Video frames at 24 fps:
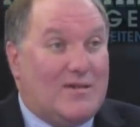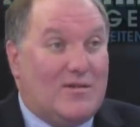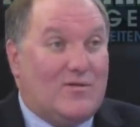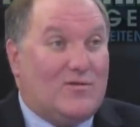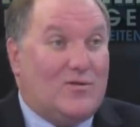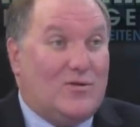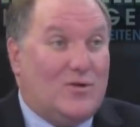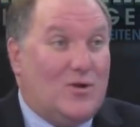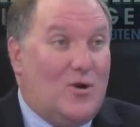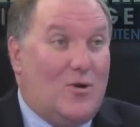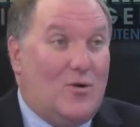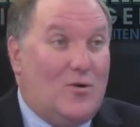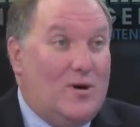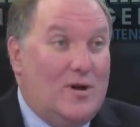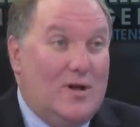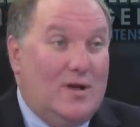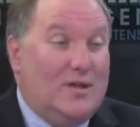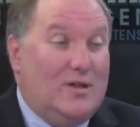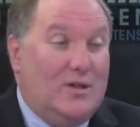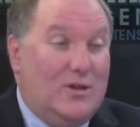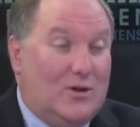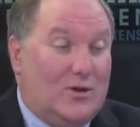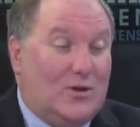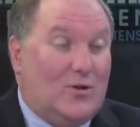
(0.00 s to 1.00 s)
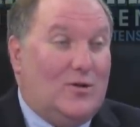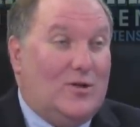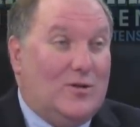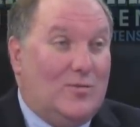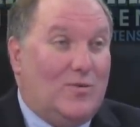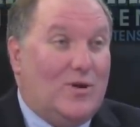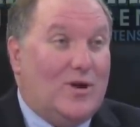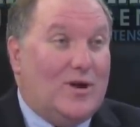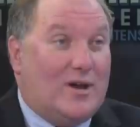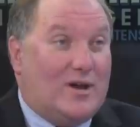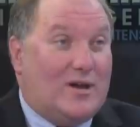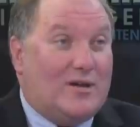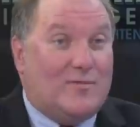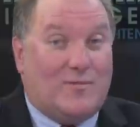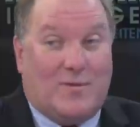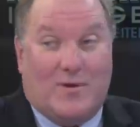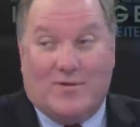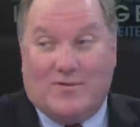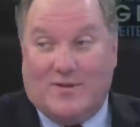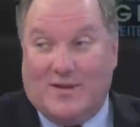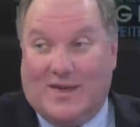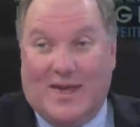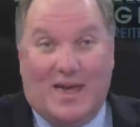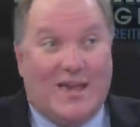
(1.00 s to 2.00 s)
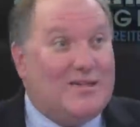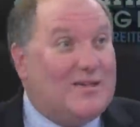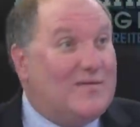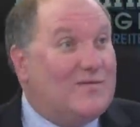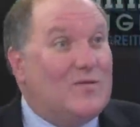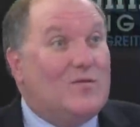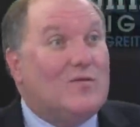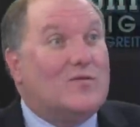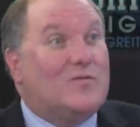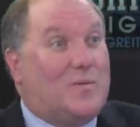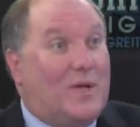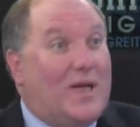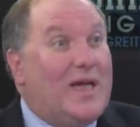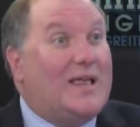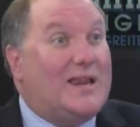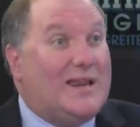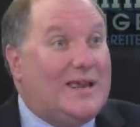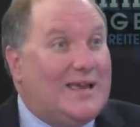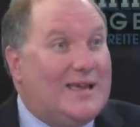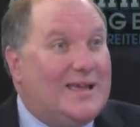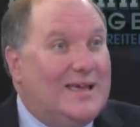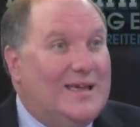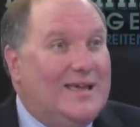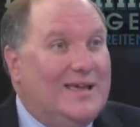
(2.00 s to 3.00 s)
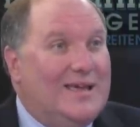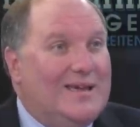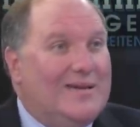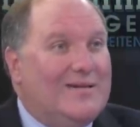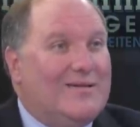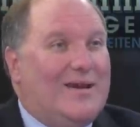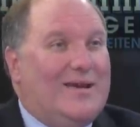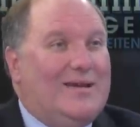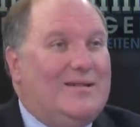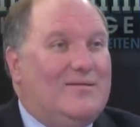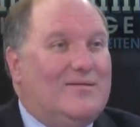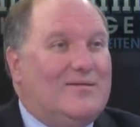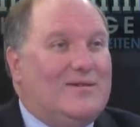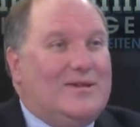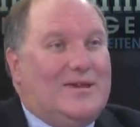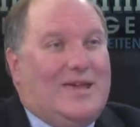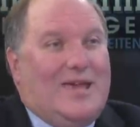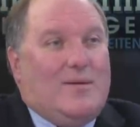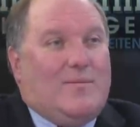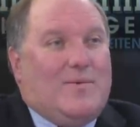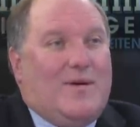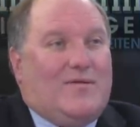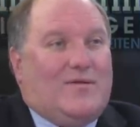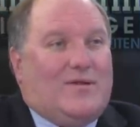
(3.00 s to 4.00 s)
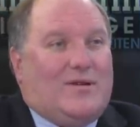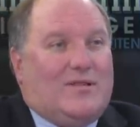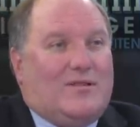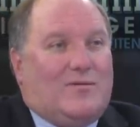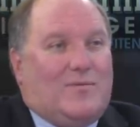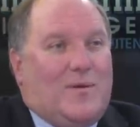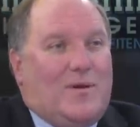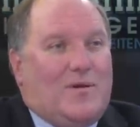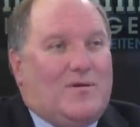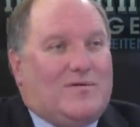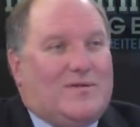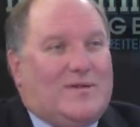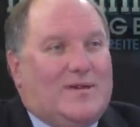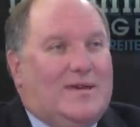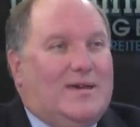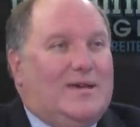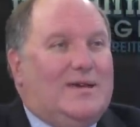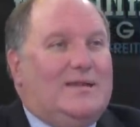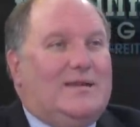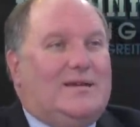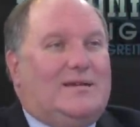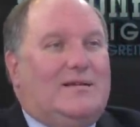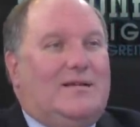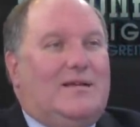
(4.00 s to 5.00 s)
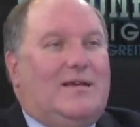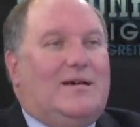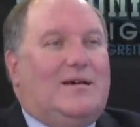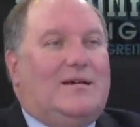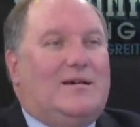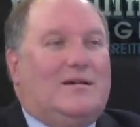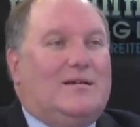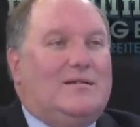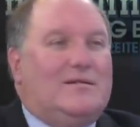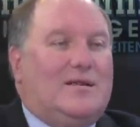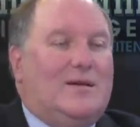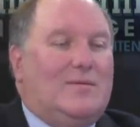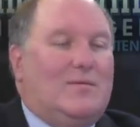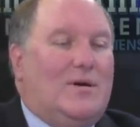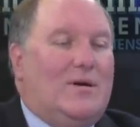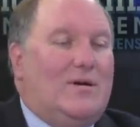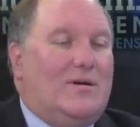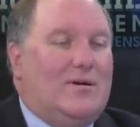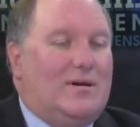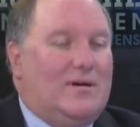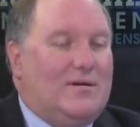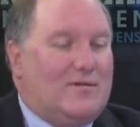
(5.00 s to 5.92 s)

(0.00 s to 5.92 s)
As you know, you can only bring a conspiracy case if there was planning. Right? You can't have a conspiracy in a